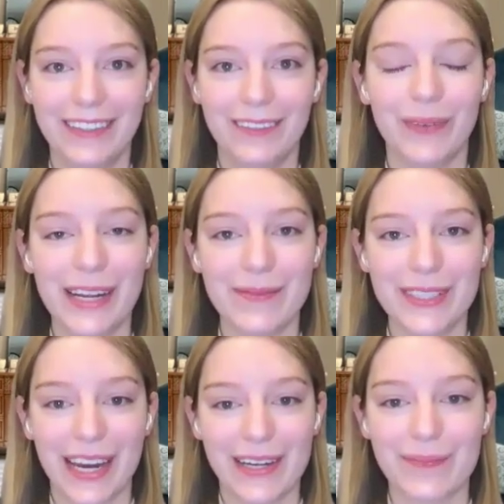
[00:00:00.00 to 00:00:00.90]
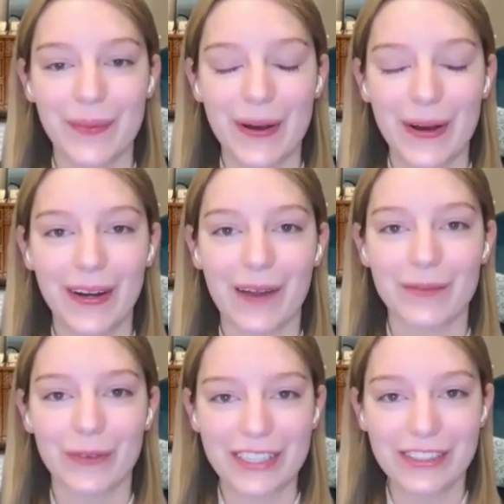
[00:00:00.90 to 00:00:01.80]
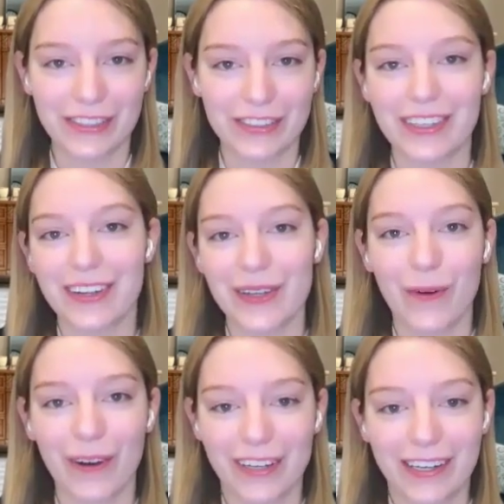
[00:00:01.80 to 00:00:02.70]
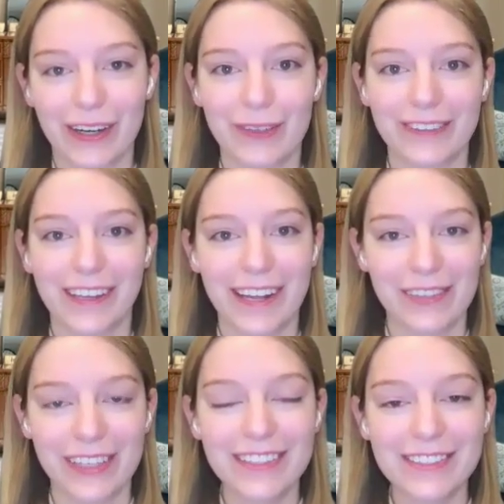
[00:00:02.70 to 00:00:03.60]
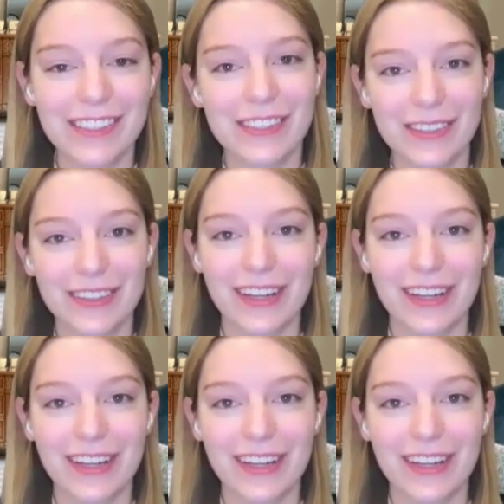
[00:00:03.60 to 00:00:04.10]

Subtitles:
My name is Katie Berg. I'm a research study coordinator with the Havey Institute,